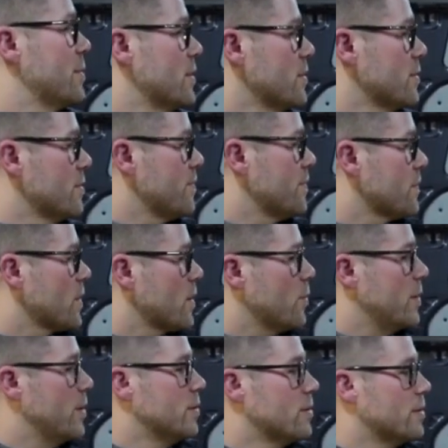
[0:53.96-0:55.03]
build,
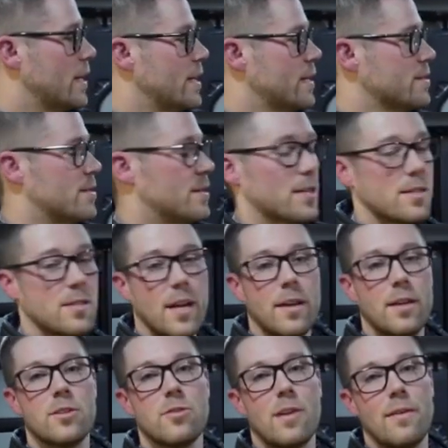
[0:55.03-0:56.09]
we utilize the
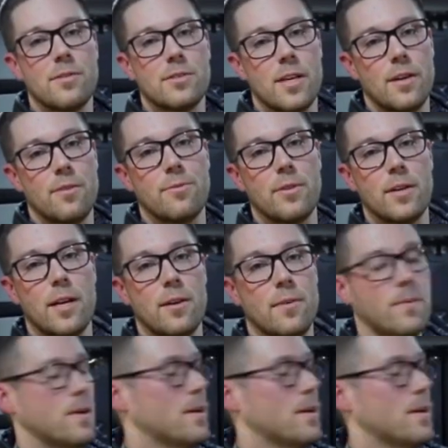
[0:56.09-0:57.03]
extended driver's side flare.